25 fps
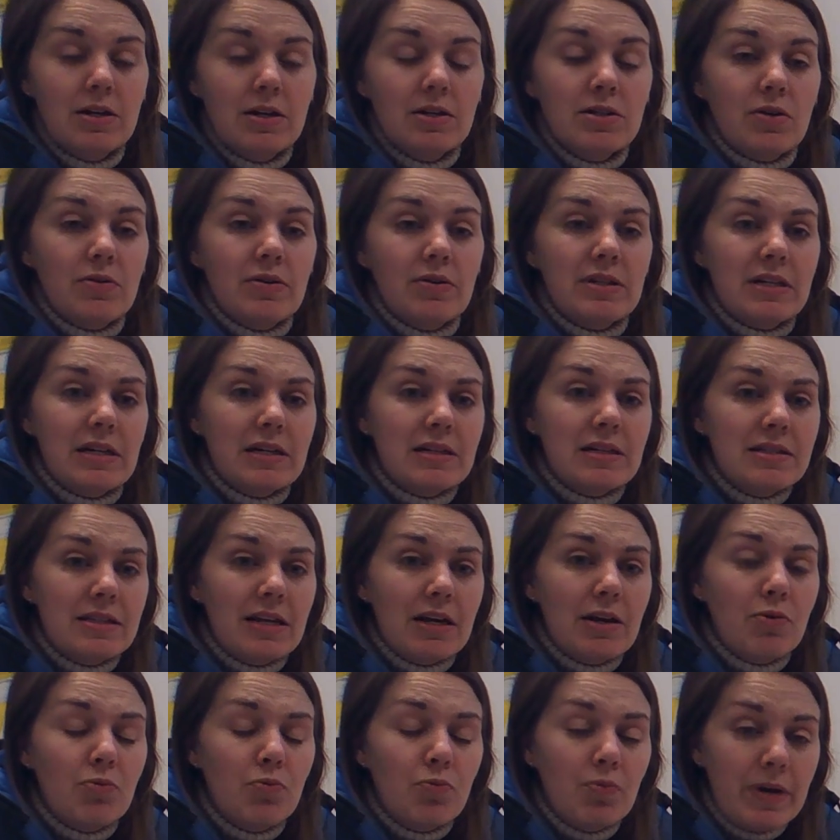So it does
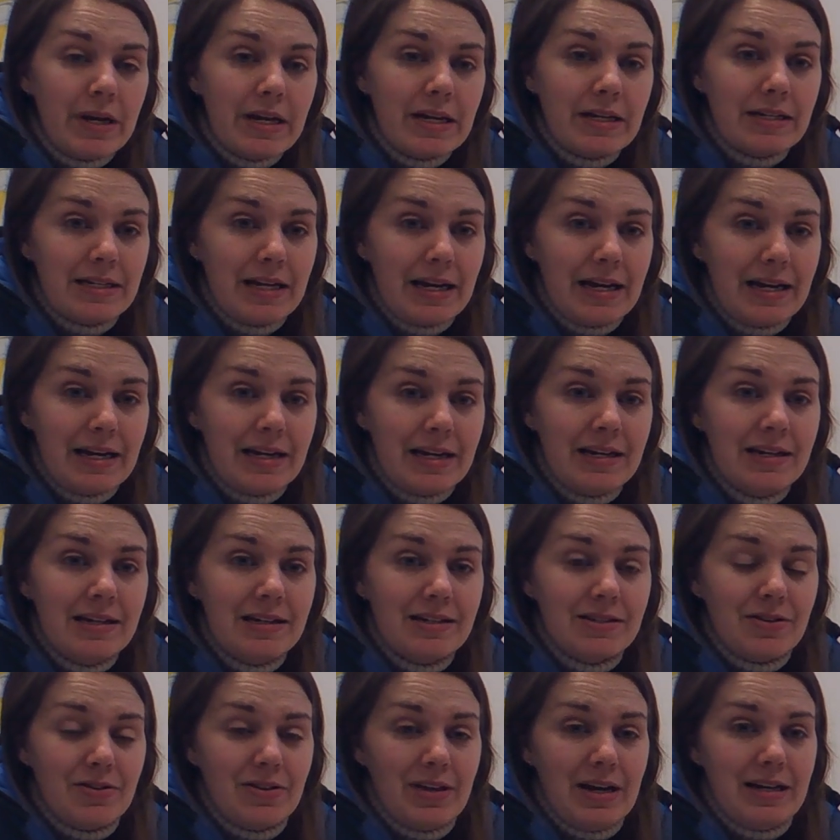say weekday,
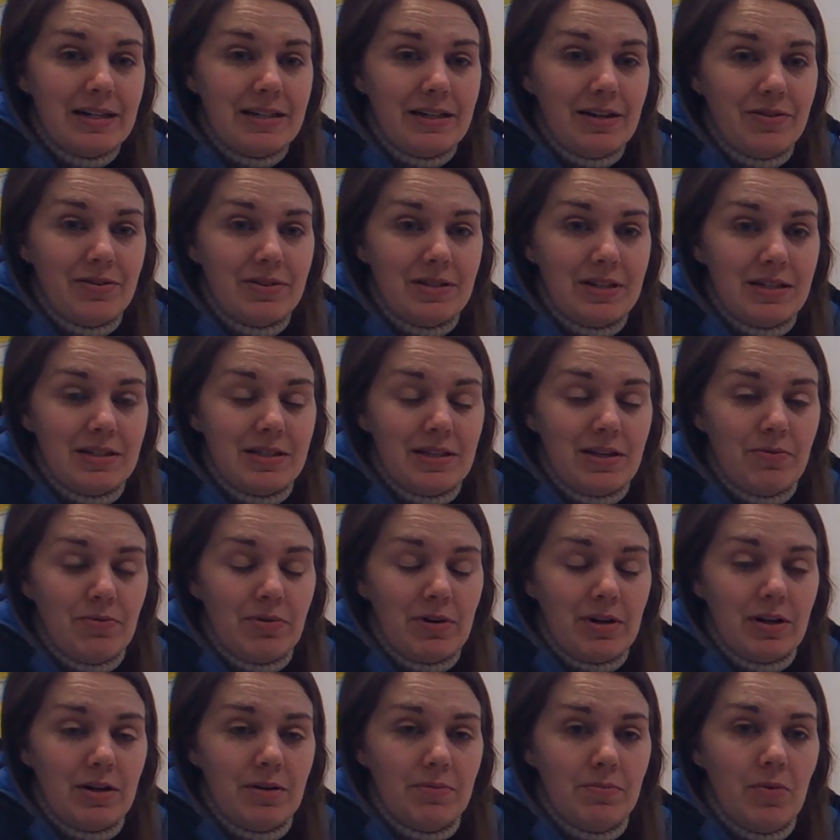so that tells us that
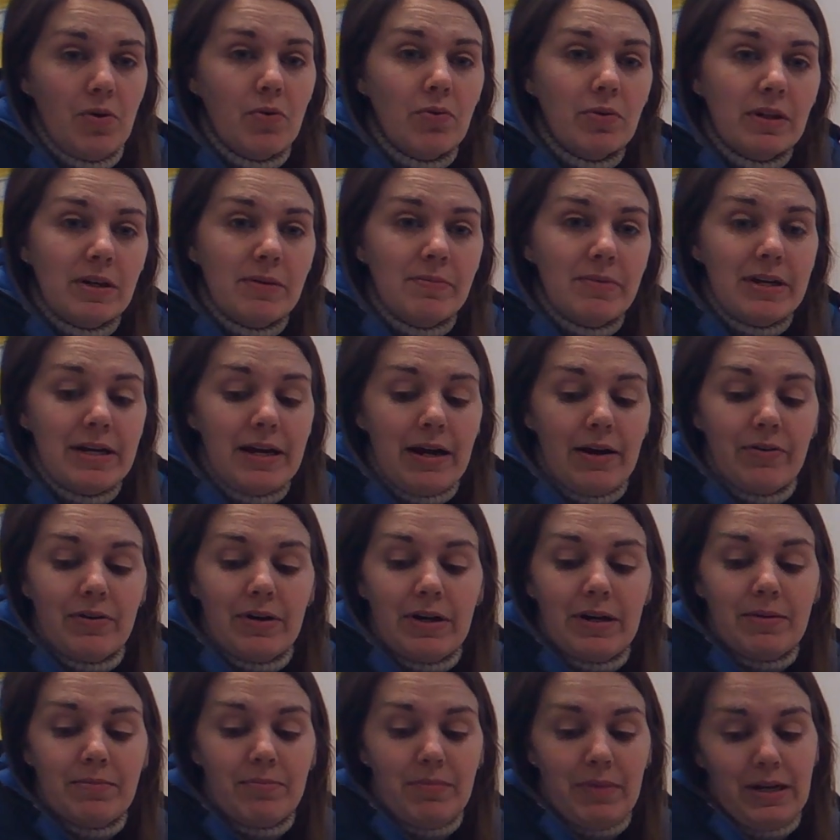we're going to only be
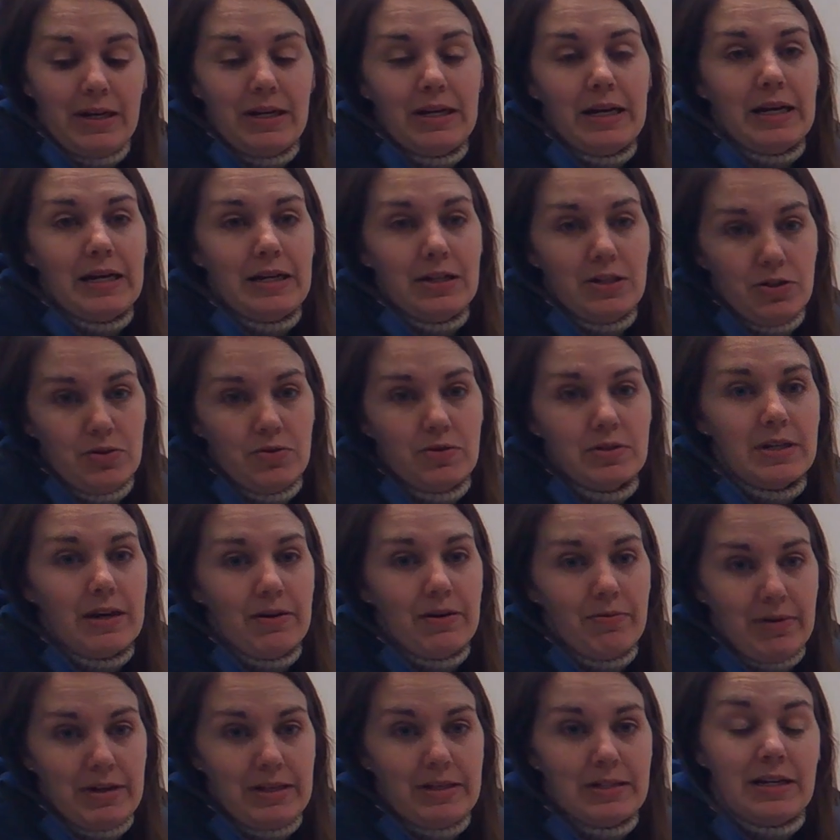counting Monday,
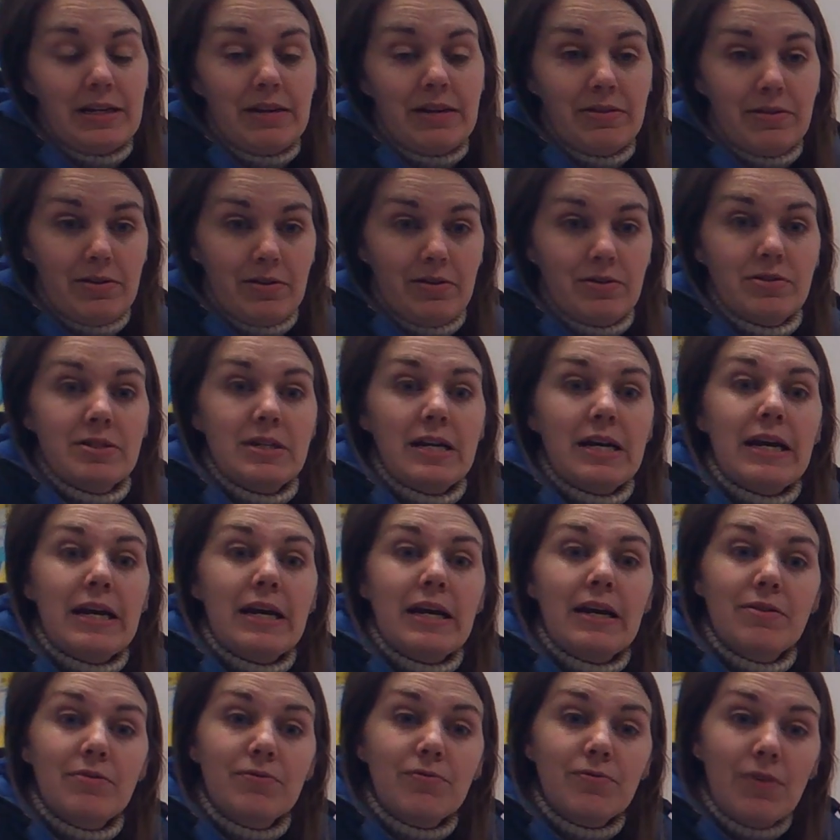Tuesday, Wednesday, Thursday,
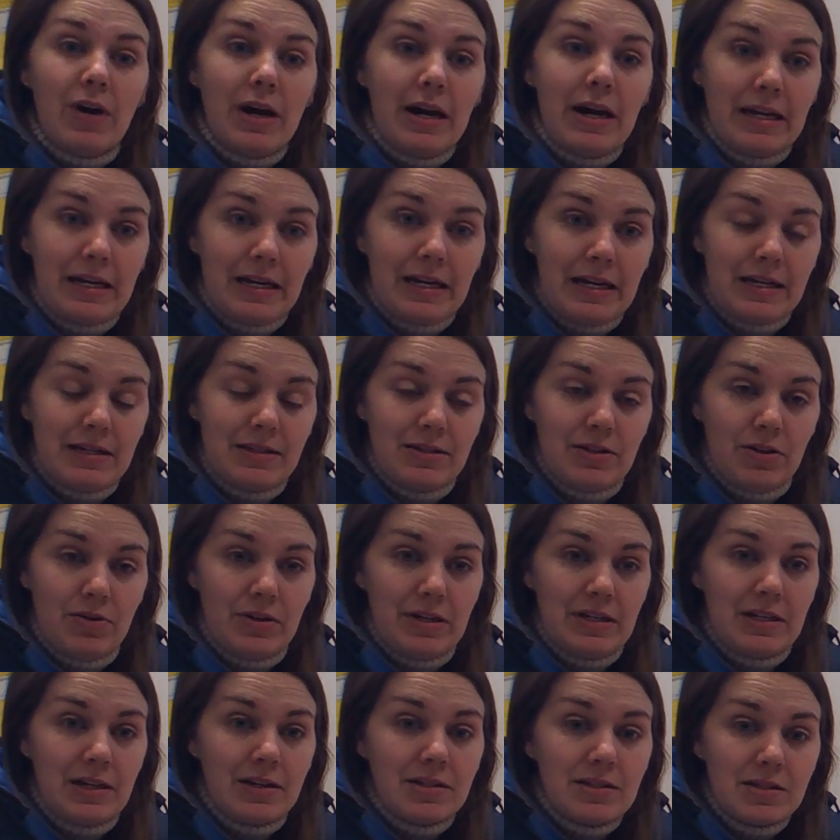and Friday. So
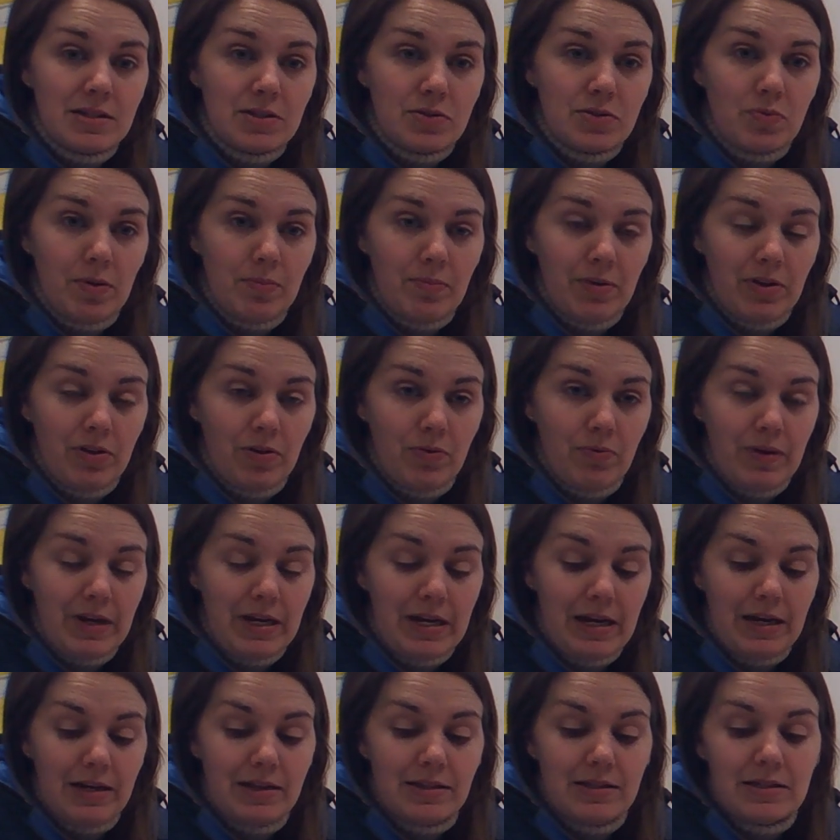he doesn't swim on the
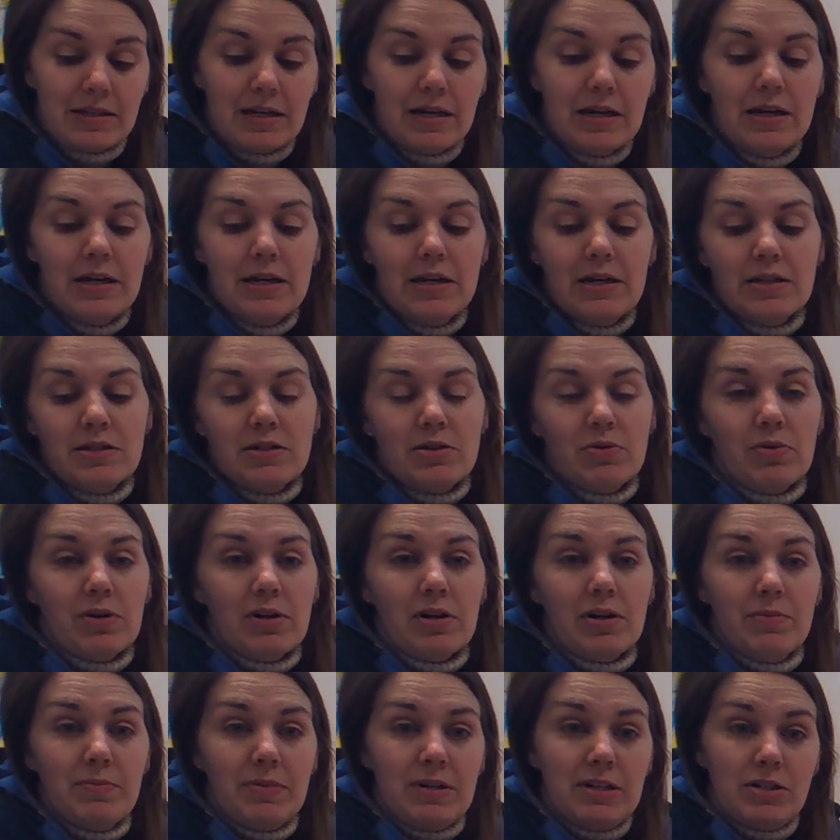weekends. So we're
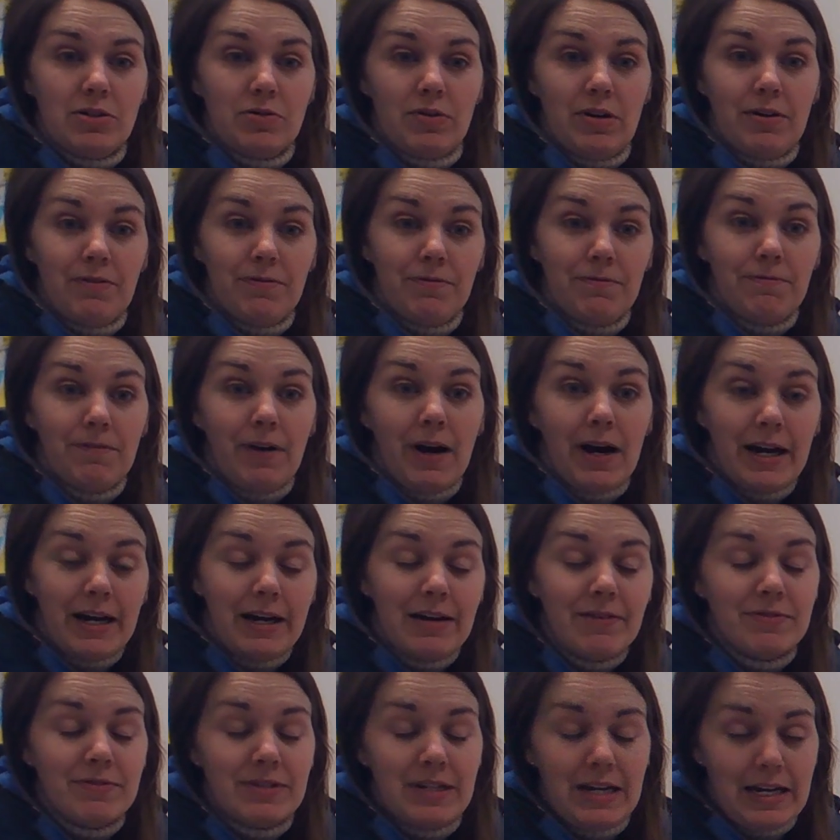going to be doing
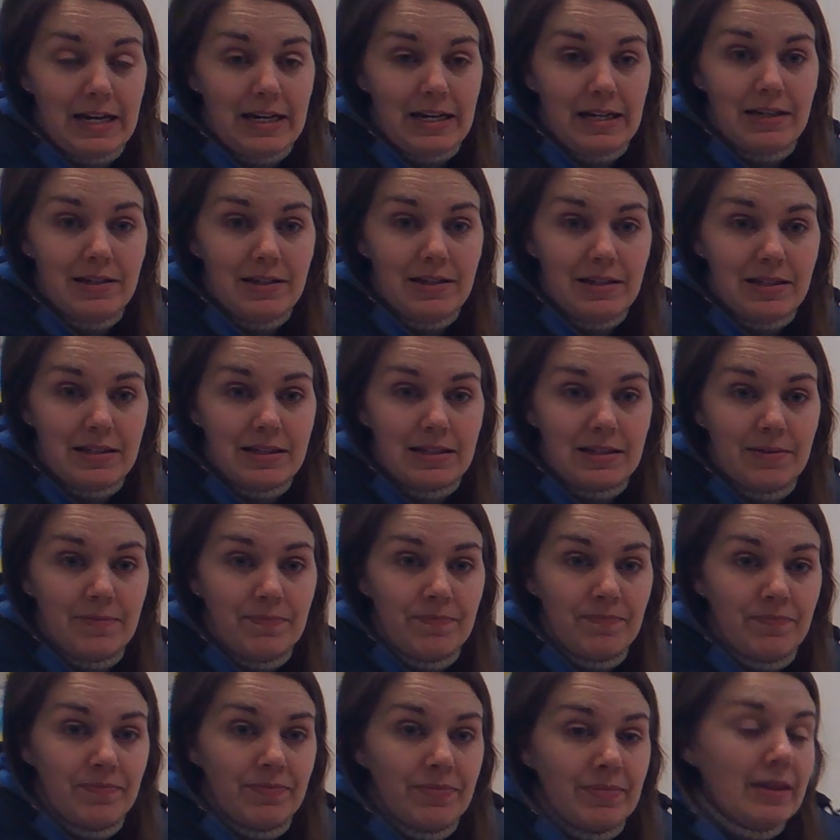5 days,
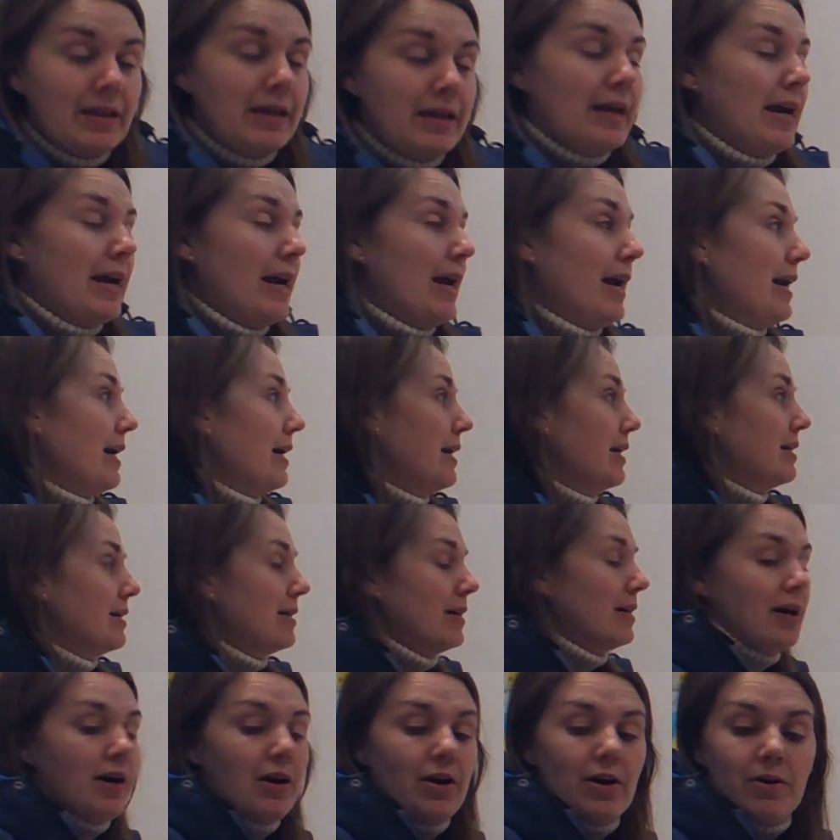
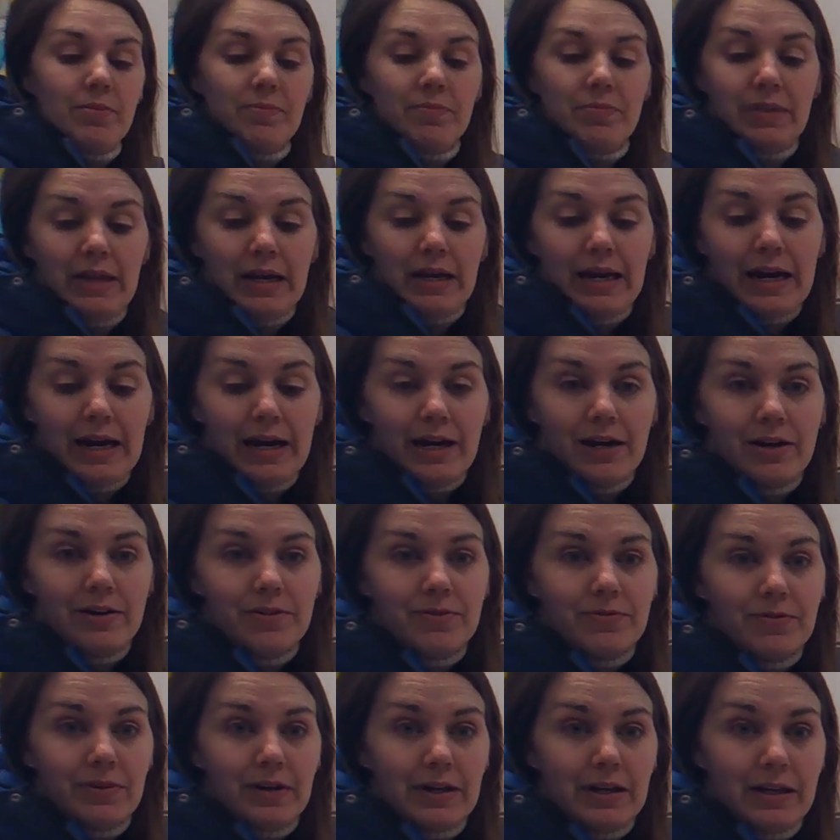and they
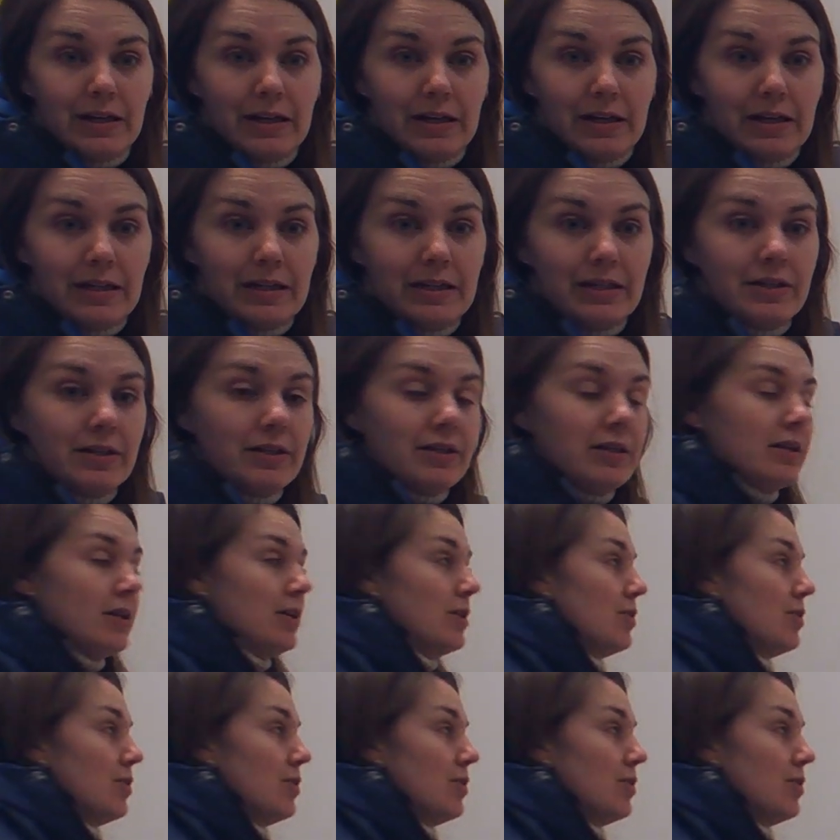have in